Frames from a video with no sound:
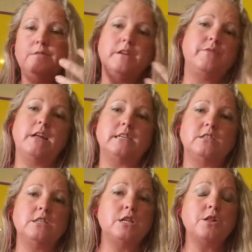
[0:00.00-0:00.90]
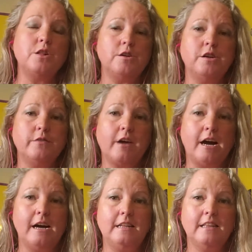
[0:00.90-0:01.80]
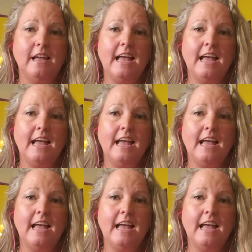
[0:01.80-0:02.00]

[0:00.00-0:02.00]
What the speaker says: reflection, the glory of God.